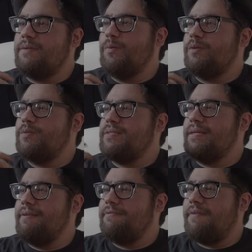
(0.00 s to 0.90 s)
will
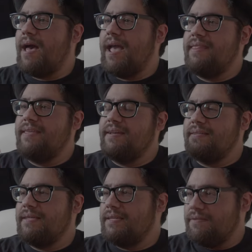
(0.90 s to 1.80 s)
signify the
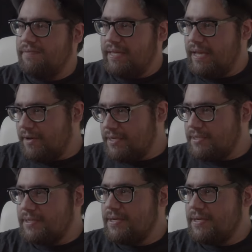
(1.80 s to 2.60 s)
intent of the character.